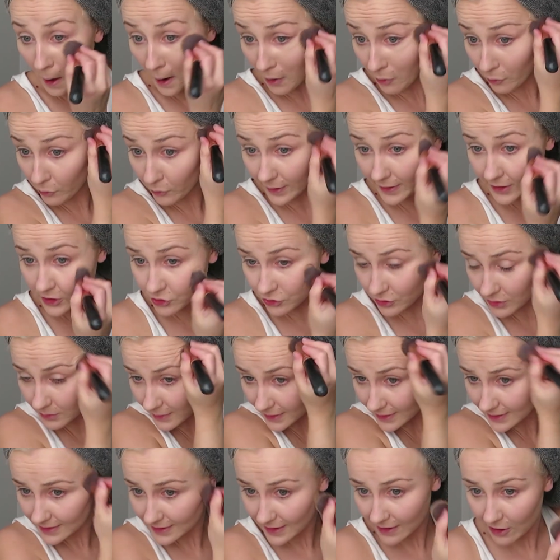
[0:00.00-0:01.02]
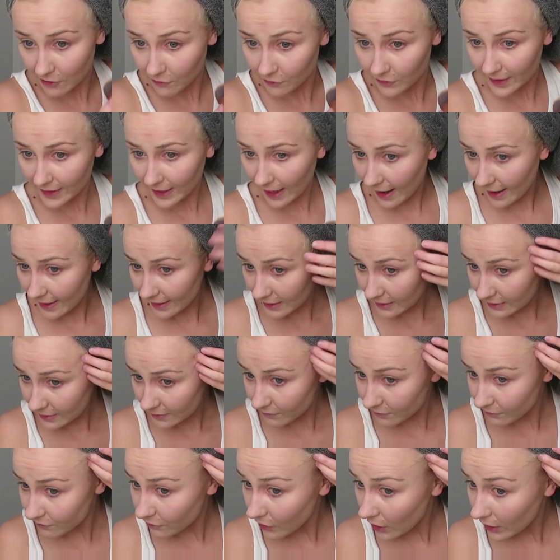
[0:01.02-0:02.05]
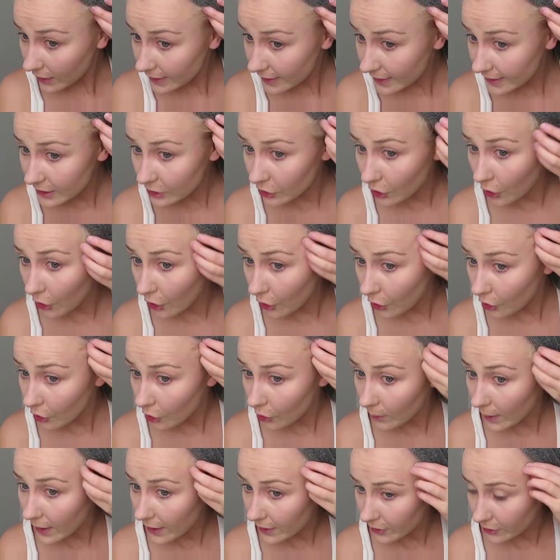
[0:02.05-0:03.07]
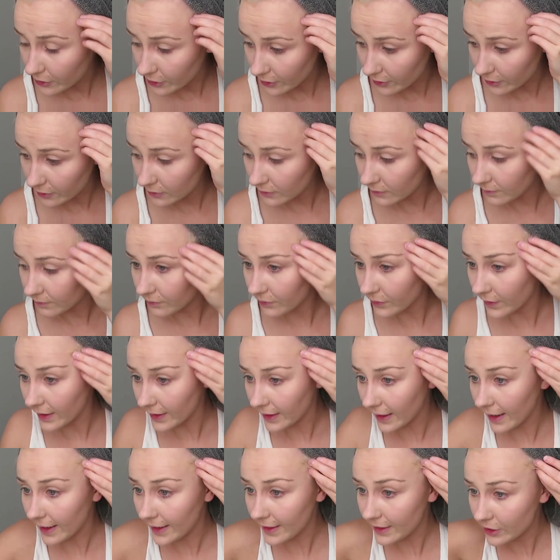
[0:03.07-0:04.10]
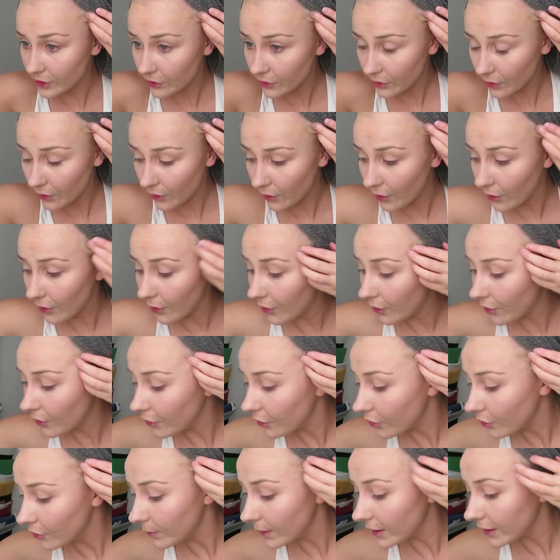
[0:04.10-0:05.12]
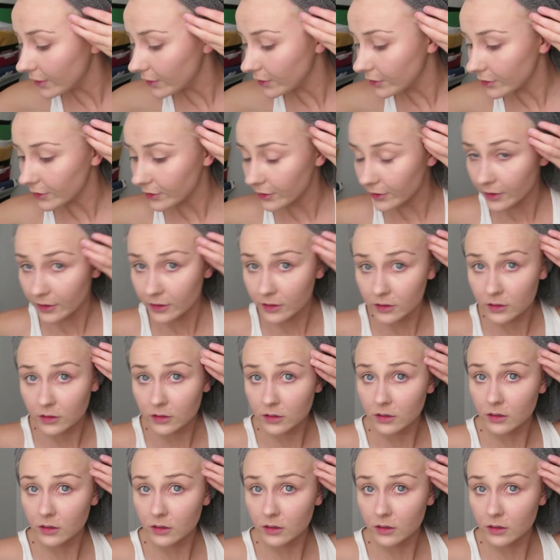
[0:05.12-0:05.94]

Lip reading: Outraged with myself. Like, I fucking know better. Like, I know better.